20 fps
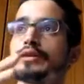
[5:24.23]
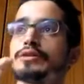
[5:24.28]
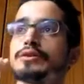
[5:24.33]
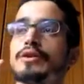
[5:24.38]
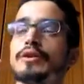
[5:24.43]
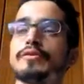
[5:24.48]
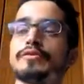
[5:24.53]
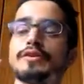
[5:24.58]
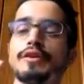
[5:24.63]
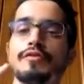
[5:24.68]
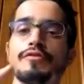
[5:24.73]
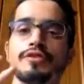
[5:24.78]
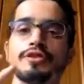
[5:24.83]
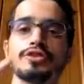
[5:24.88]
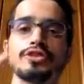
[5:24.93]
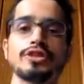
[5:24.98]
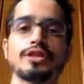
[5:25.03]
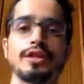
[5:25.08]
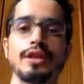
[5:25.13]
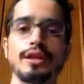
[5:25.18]
of the
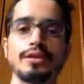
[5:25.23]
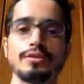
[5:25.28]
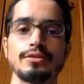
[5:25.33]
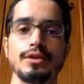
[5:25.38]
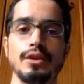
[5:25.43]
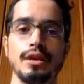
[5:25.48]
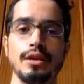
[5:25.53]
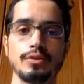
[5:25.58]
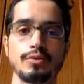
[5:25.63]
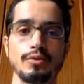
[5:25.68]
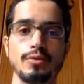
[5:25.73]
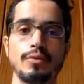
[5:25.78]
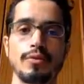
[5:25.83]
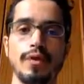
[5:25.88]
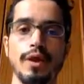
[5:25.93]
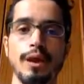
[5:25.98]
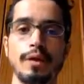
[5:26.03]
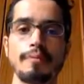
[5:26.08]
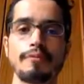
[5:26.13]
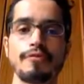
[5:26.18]
fishing net to
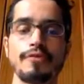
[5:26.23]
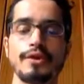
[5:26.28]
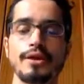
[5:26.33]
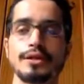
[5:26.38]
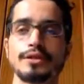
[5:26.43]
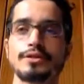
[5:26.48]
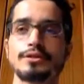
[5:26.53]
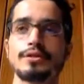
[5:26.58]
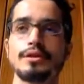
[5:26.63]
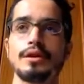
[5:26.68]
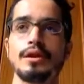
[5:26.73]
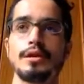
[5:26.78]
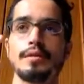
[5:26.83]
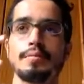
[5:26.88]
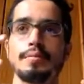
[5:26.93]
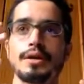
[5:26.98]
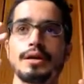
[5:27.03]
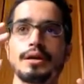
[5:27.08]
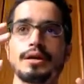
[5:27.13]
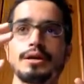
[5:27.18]
grab things
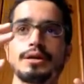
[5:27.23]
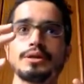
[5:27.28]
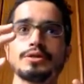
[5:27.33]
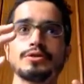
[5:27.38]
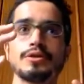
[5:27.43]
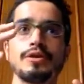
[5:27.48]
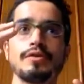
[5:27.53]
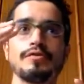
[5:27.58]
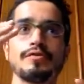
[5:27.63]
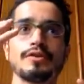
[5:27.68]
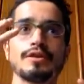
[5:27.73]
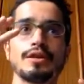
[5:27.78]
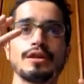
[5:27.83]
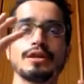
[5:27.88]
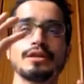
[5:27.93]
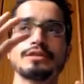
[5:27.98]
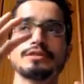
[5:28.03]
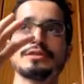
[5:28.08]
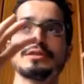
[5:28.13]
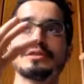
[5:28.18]
because of
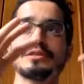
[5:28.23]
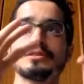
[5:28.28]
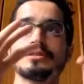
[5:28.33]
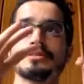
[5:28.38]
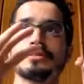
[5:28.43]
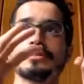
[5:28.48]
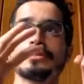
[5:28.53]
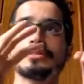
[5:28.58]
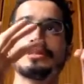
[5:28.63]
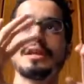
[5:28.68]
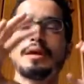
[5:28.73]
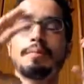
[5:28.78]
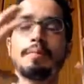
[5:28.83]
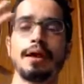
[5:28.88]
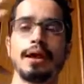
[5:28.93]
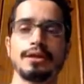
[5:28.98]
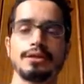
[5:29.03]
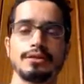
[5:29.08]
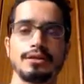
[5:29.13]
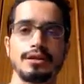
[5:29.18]
its
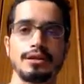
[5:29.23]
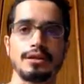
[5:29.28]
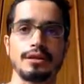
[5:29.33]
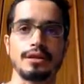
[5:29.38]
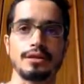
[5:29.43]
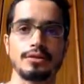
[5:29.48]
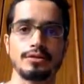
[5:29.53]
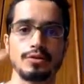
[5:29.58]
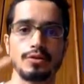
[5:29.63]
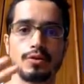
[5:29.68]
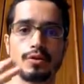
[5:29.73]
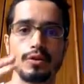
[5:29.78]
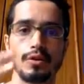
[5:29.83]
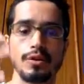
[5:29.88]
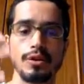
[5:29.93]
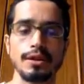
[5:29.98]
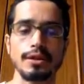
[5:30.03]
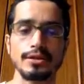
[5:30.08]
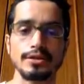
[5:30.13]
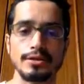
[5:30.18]
systematic, its
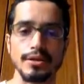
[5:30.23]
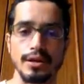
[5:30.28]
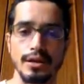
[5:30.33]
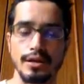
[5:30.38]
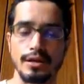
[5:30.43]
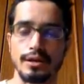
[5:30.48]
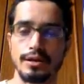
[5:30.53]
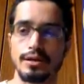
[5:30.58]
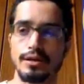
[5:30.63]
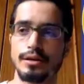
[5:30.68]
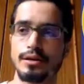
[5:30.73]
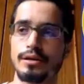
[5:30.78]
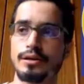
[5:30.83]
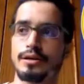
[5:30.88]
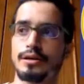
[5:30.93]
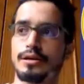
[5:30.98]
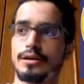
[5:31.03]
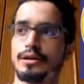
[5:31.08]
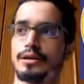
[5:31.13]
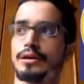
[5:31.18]
holistic
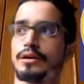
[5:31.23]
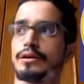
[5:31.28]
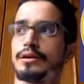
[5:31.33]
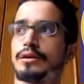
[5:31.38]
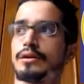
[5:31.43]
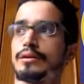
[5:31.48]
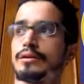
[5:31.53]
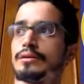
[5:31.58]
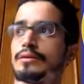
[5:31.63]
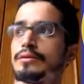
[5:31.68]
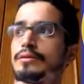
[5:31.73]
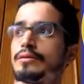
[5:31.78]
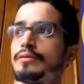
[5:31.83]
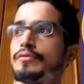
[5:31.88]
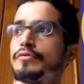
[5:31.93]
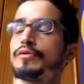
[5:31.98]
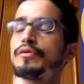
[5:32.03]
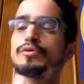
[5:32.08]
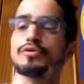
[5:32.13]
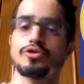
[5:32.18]

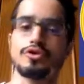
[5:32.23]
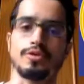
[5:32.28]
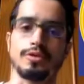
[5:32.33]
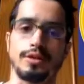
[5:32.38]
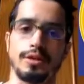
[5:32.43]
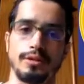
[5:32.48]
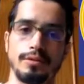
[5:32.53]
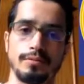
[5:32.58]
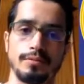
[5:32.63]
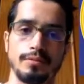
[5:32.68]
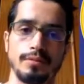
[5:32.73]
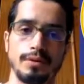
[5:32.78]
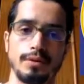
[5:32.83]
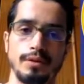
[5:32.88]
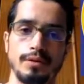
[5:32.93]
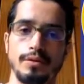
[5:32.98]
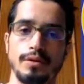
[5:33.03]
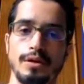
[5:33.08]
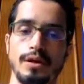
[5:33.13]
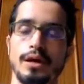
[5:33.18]
functioning.
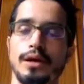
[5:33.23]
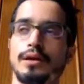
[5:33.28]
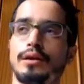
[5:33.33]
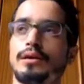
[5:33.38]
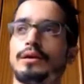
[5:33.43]
Okay?